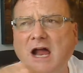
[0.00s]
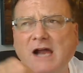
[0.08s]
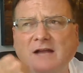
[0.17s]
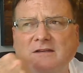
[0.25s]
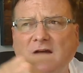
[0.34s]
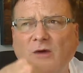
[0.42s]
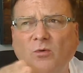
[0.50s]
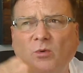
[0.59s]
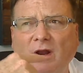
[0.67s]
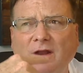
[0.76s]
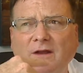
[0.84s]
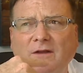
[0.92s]
It's not
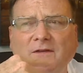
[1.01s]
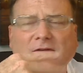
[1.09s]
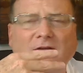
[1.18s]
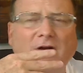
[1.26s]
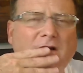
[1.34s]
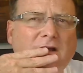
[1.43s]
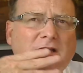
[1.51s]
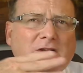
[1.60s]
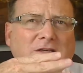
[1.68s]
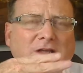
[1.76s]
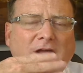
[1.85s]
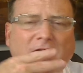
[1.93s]
really on the tongue. It
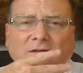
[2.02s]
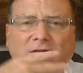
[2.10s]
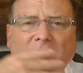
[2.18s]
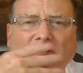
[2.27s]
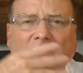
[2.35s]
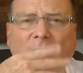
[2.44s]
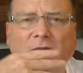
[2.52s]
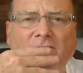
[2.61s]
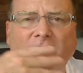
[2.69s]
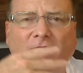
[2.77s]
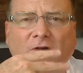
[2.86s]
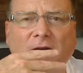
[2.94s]
just kind of seems to be
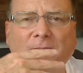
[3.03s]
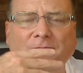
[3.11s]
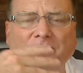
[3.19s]
front,